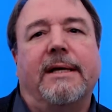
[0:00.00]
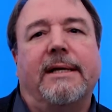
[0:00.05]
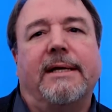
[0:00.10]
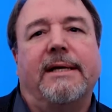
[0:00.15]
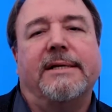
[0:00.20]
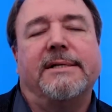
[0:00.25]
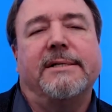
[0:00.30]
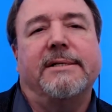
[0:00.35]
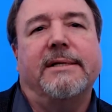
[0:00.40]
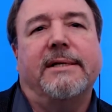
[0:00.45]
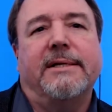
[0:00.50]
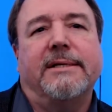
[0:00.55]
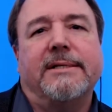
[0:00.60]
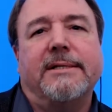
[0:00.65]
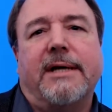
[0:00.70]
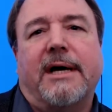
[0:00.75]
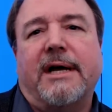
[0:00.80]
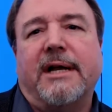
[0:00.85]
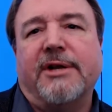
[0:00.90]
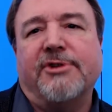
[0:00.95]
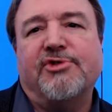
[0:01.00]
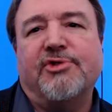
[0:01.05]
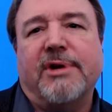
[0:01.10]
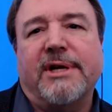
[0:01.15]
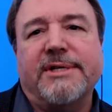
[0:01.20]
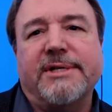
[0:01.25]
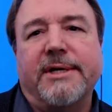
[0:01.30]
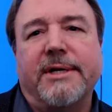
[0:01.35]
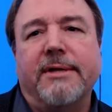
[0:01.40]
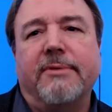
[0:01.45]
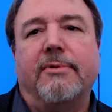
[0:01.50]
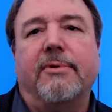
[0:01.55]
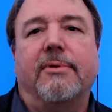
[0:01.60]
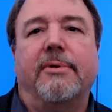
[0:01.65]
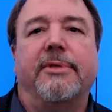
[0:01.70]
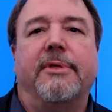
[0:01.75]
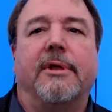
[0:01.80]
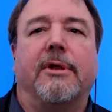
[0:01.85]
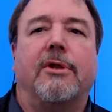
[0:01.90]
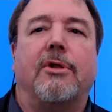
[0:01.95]
is not addressing
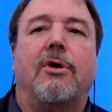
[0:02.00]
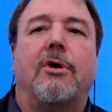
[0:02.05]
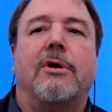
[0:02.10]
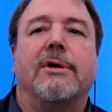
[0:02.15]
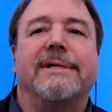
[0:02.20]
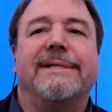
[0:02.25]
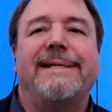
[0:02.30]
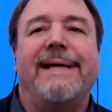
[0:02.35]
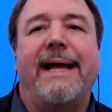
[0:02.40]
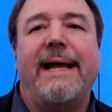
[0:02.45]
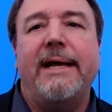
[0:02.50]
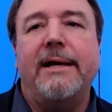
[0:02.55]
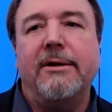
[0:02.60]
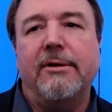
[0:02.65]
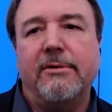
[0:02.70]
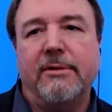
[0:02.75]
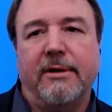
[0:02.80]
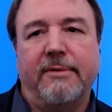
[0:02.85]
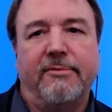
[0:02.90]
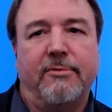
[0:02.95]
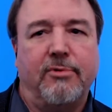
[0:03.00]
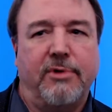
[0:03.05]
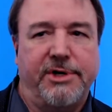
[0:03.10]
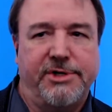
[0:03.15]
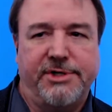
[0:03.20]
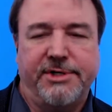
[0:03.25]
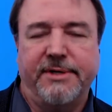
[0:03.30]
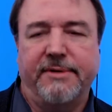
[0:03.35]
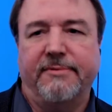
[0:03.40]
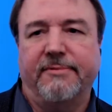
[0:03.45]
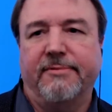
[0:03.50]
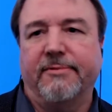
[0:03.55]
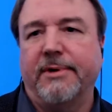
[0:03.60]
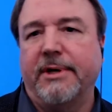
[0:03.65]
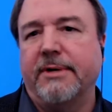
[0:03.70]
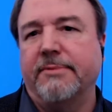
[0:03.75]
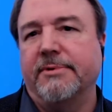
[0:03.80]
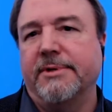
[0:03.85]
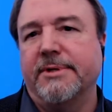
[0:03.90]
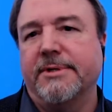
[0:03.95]
the long tail of question
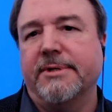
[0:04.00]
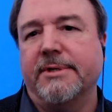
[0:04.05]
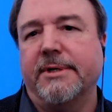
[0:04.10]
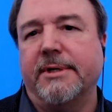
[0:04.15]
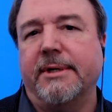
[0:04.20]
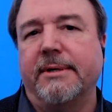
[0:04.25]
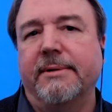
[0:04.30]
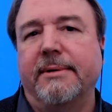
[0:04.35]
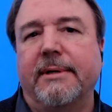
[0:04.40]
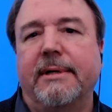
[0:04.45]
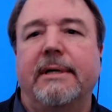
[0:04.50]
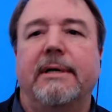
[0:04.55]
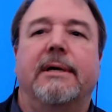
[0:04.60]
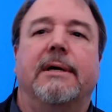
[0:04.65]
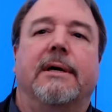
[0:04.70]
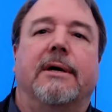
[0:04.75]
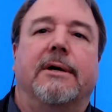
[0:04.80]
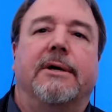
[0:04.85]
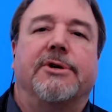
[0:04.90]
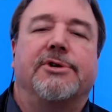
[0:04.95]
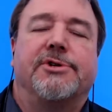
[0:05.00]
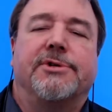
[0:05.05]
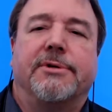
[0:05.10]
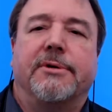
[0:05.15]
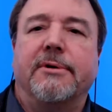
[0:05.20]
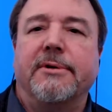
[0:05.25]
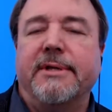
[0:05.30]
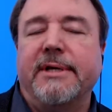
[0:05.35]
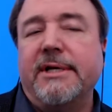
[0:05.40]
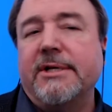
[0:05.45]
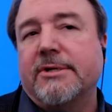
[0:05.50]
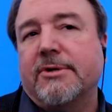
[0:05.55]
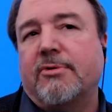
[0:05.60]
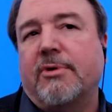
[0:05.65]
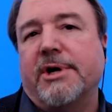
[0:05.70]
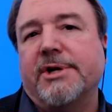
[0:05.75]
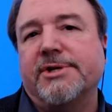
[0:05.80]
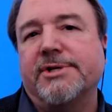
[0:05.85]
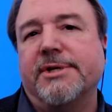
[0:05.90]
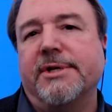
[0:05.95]
frequency. Sure, these
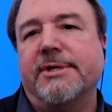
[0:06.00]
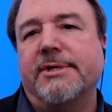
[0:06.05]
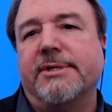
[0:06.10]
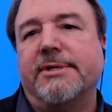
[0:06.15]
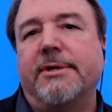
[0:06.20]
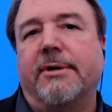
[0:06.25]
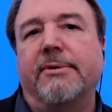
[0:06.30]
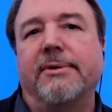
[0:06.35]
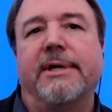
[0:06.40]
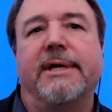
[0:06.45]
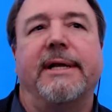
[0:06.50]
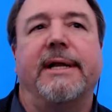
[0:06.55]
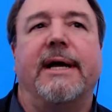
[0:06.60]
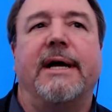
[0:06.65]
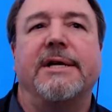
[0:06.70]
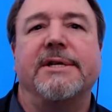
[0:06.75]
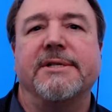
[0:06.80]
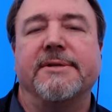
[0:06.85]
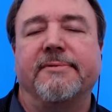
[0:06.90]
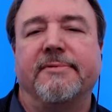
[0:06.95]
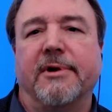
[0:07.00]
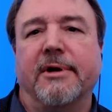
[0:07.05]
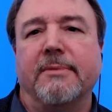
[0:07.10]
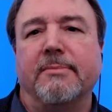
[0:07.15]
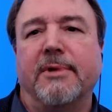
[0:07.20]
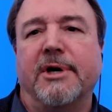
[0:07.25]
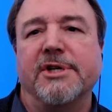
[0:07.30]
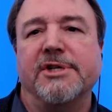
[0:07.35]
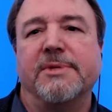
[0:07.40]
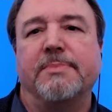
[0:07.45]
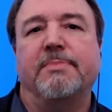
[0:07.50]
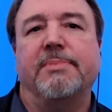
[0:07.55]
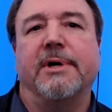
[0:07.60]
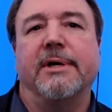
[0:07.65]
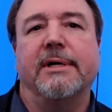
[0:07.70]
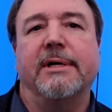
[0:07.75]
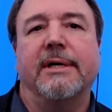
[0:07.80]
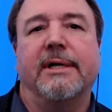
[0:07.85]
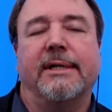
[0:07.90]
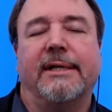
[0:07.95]
questions don't get asked very much,
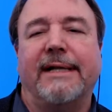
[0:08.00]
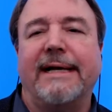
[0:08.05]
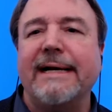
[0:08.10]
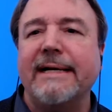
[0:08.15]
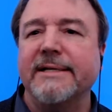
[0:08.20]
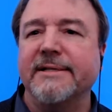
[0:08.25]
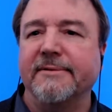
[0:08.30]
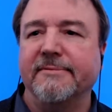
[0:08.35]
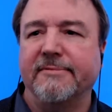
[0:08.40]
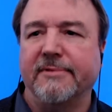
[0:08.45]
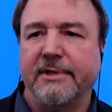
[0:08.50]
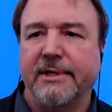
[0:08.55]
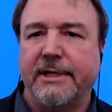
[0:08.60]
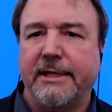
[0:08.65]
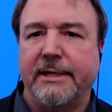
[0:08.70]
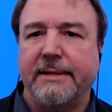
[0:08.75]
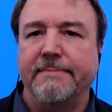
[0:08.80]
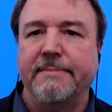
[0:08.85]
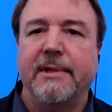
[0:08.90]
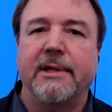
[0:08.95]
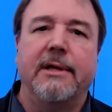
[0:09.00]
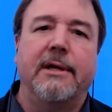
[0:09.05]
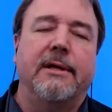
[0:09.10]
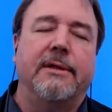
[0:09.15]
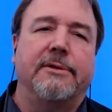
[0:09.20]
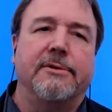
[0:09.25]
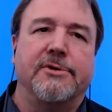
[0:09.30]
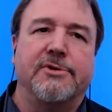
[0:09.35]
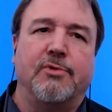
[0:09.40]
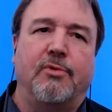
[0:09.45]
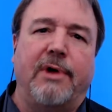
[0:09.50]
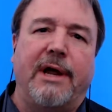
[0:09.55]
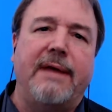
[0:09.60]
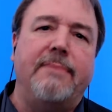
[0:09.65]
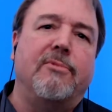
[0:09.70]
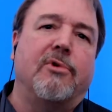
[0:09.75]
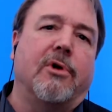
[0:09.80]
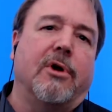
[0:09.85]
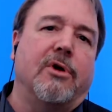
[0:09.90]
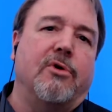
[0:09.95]
but collectively, there's way
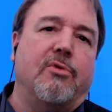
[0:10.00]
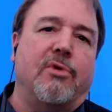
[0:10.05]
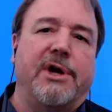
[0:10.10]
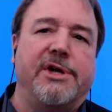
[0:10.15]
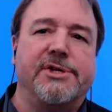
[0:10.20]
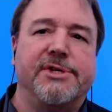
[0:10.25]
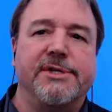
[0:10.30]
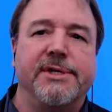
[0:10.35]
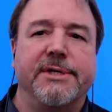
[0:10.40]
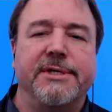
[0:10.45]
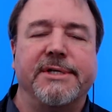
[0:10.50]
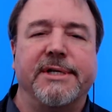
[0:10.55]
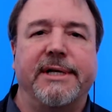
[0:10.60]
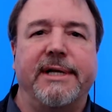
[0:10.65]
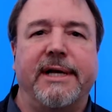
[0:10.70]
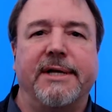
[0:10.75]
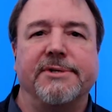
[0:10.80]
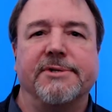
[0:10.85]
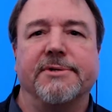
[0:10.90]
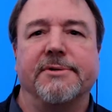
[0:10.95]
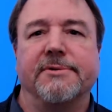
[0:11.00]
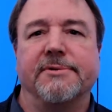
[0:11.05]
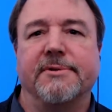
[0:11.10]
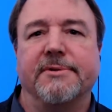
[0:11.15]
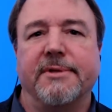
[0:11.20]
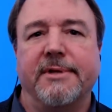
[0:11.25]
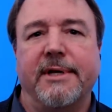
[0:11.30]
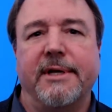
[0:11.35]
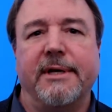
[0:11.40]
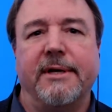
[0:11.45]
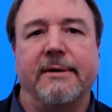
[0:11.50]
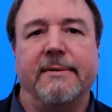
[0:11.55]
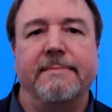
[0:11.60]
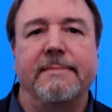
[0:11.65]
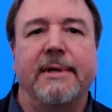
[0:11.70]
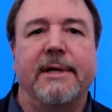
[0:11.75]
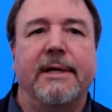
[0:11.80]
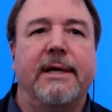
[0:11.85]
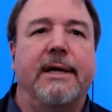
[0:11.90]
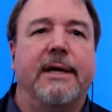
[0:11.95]
more questions and answers there
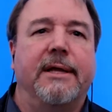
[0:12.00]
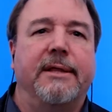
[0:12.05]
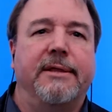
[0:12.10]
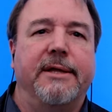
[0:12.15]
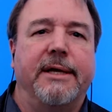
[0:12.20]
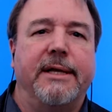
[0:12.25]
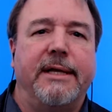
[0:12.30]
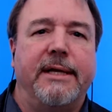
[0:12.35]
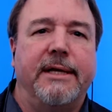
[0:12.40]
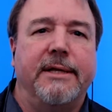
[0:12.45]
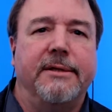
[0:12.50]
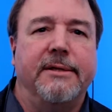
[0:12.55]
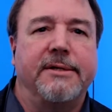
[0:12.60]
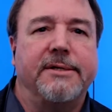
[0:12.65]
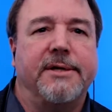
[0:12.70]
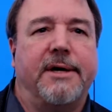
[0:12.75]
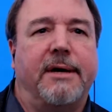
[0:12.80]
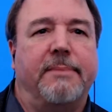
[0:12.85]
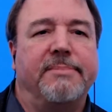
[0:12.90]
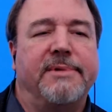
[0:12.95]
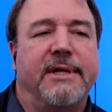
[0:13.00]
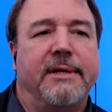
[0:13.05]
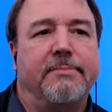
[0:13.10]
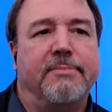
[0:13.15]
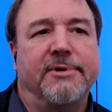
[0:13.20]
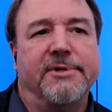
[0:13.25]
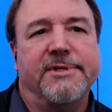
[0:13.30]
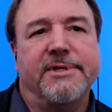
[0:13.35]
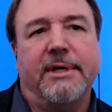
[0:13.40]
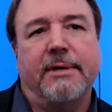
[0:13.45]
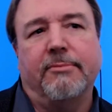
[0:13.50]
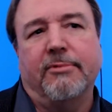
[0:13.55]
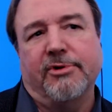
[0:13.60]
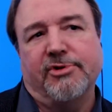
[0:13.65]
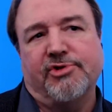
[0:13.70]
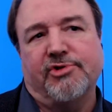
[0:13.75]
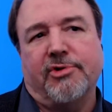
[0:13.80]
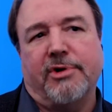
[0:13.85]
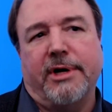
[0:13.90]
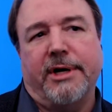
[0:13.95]
than in the top 10% we're
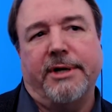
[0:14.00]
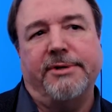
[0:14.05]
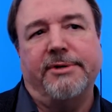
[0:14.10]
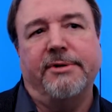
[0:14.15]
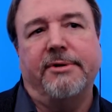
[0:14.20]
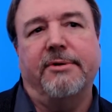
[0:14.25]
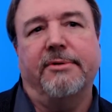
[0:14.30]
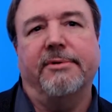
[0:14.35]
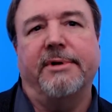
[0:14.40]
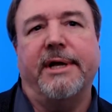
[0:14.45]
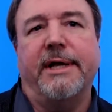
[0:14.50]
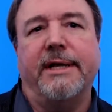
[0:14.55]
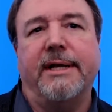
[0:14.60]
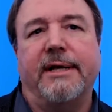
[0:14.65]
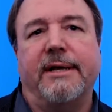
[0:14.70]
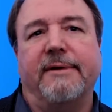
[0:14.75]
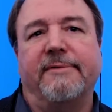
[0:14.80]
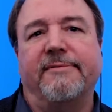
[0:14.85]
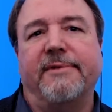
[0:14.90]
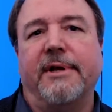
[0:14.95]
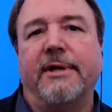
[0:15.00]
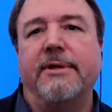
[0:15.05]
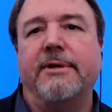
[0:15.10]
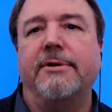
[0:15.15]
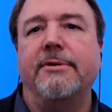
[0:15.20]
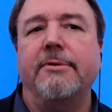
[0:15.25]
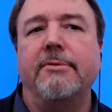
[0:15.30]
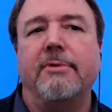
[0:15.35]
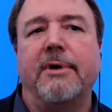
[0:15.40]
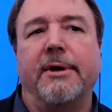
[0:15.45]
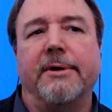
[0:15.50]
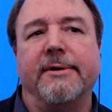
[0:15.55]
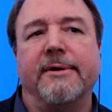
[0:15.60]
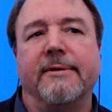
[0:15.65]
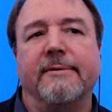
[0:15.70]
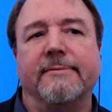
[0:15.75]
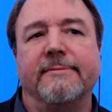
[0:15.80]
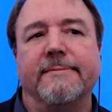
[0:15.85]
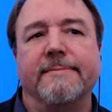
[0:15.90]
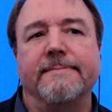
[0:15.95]
trying to create FAQ out
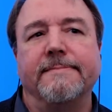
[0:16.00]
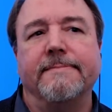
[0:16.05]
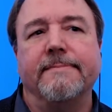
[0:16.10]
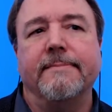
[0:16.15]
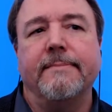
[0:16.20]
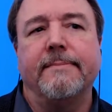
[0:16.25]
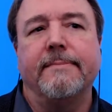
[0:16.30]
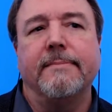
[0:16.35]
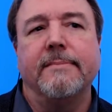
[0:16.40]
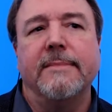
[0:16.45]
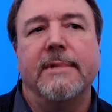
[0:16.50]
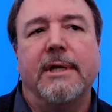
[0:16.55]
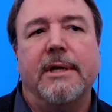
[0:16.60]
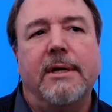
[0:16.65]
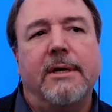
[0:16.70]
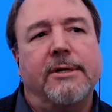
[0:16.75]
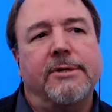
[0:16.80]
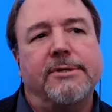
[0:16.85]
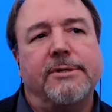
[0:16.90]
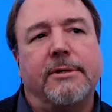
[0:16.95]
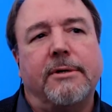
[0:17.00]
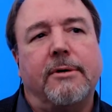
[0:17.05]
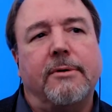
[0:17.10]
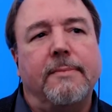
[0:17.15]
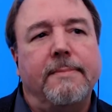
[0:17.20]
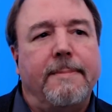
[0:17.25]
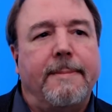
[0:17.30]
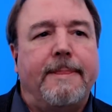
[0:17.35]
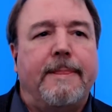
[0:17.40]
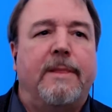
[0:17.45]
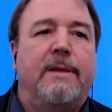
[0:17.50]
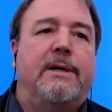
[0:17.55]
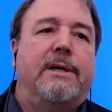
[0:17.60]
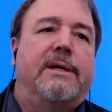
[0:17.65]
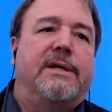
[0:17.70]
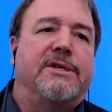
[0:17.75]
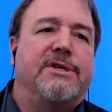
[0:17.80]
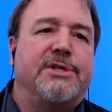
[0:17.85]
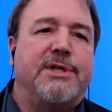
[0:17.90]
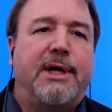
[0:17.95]
of. So
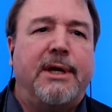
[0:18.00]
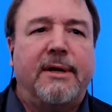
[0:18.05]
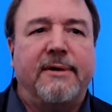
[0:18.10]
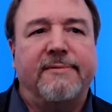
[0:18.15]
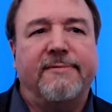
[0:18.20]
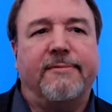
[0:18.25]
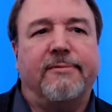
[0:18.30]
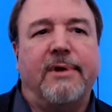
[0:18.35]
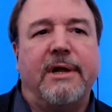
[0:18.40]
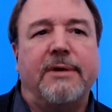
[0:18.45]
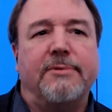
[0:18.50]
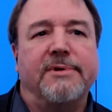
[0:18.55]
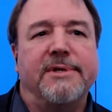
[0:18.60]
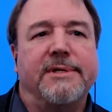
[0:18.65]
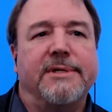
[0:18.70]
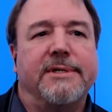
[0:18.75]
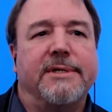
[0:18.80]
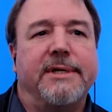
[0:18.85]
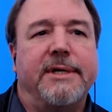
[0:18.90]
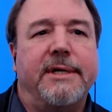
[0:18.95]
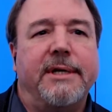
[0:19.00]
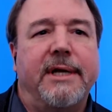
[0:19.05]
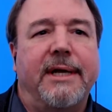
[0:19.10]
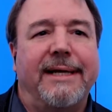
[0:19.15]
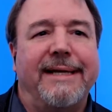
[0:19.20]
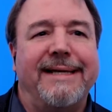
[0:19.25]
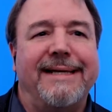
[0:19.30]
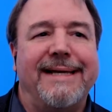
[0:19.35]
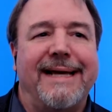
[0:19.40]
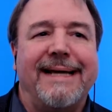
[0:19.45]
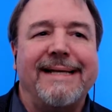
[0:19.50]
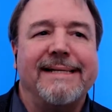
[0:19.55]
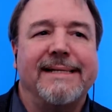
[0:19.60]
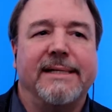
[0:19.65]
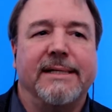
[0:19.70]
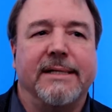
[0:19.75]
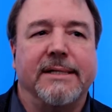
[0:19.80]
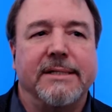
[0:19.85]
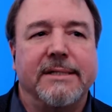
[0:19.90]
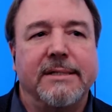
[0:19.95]
instead of frequency
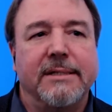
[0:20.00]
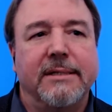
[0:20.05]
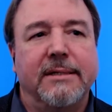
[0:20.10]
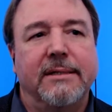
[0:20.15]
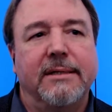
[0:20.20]
guesses